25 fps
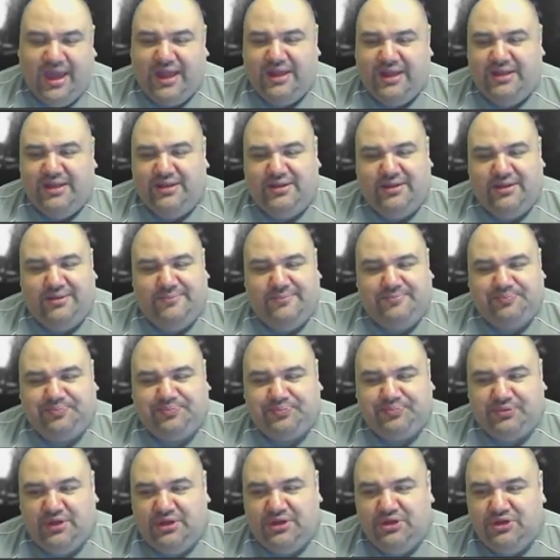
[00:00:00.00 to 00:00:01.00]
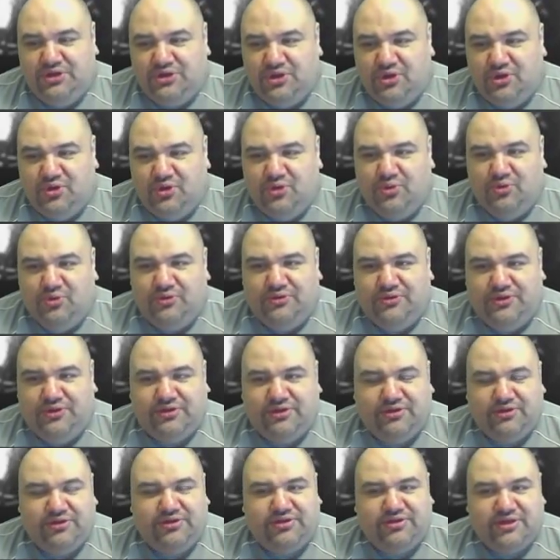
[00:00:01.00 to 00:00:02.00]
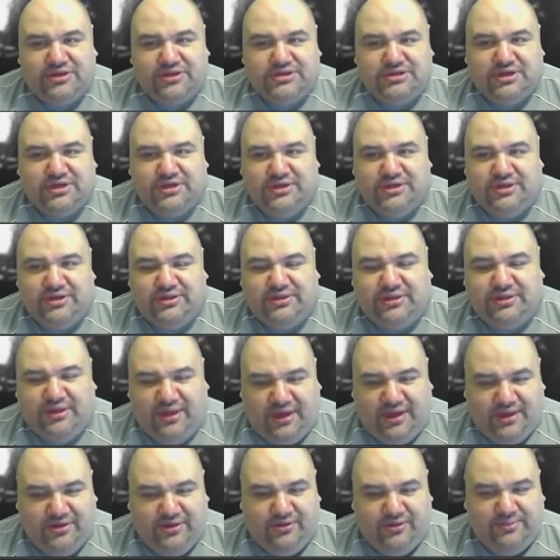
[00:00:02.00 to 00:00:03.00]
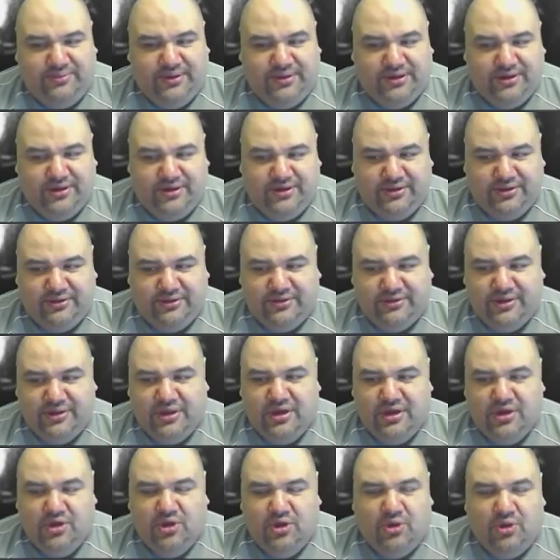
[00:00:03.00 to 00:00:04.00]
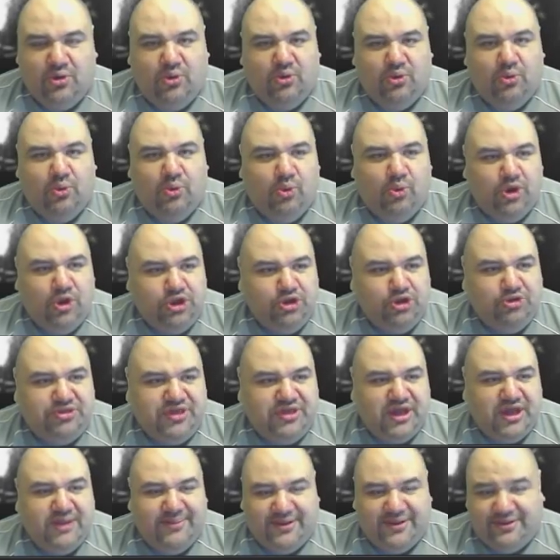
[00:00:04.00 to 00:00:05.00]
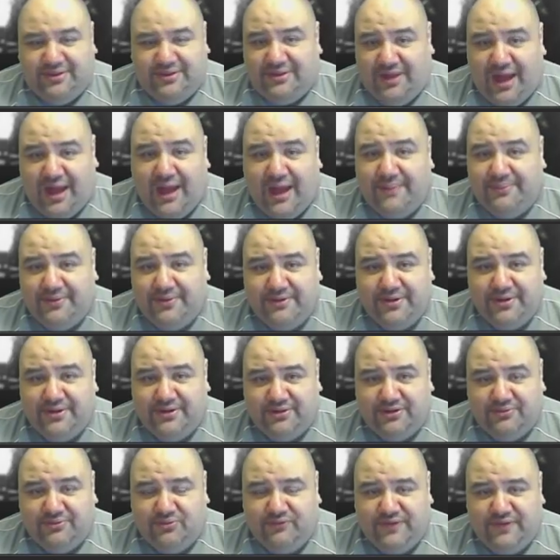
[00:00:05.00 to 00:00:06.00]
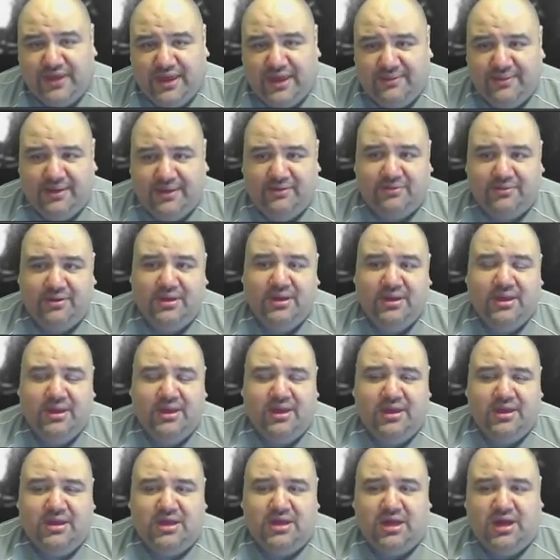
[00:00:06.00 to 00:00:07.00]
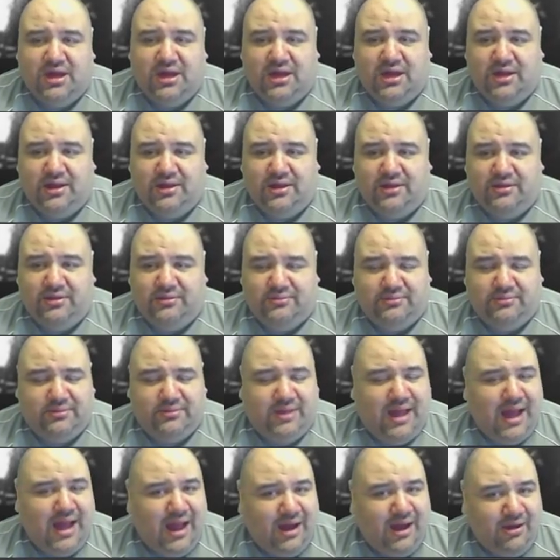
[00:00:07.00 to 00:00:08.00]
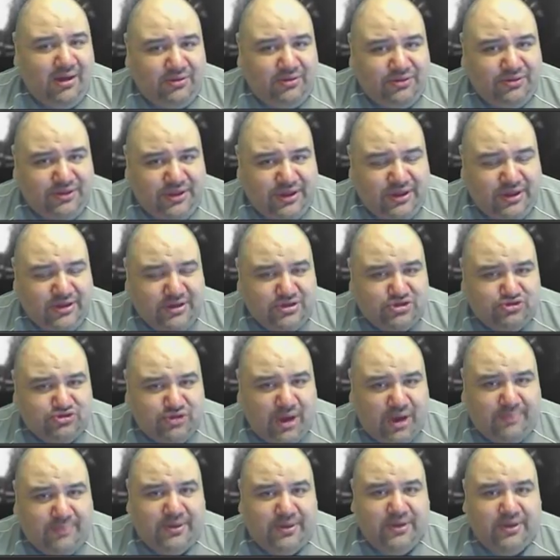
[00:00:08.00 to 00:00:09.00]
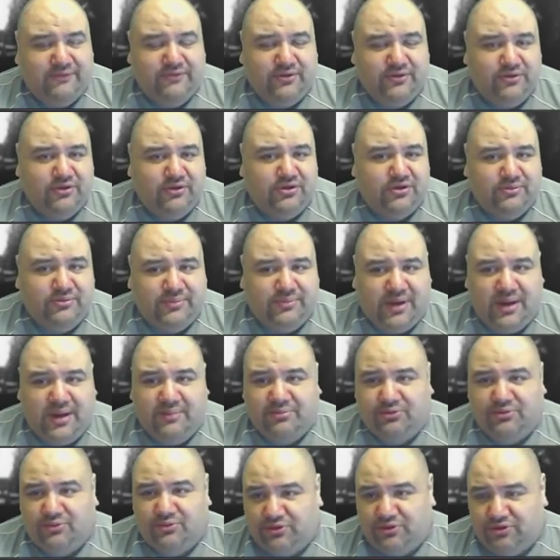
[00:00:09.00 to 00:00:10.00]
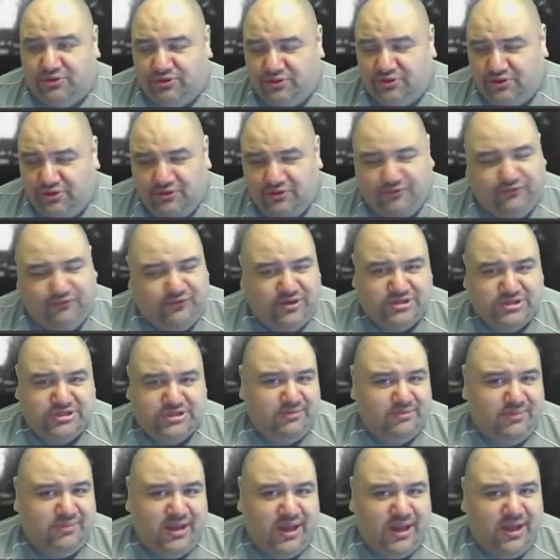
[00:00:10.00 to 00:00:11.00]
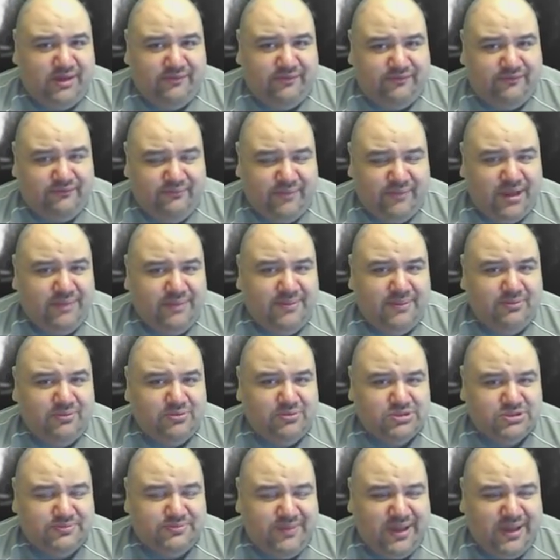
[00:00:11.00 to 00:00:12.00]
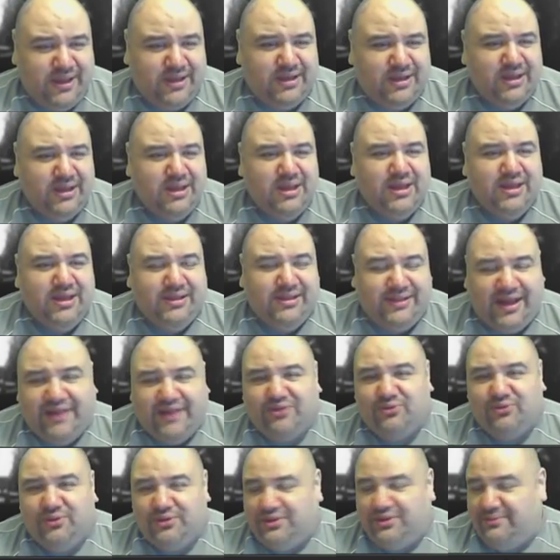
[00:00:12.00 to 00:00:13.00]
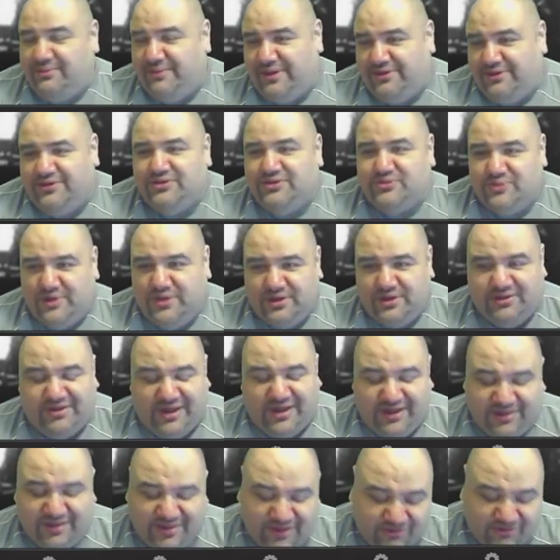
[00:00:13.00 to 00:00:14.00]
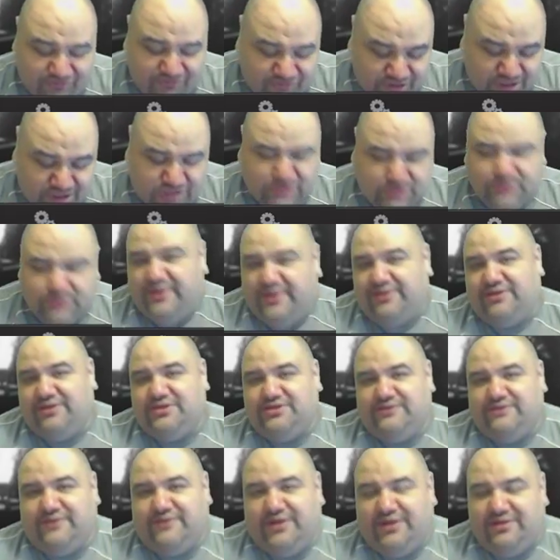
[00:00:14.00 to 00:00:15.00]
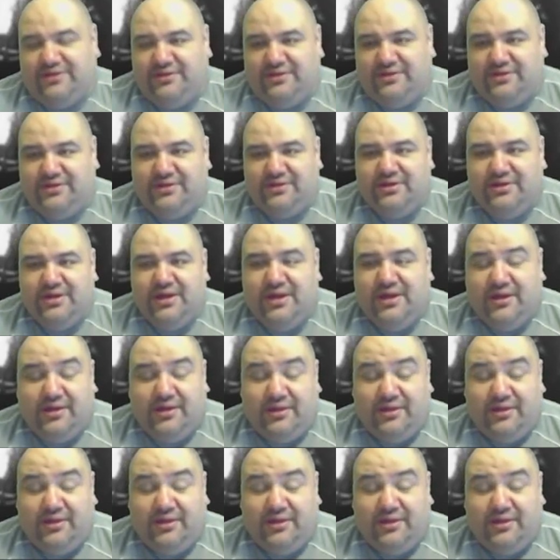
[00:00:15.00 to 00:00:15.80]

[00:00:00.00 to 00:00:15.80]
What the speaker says: And this is such a good tale because when you think about the time period this movie came out, how the dropping of the nuclear bombs was still fresh in the mind of many people in Japan. That's what the message was. That is the original message of Godzilla.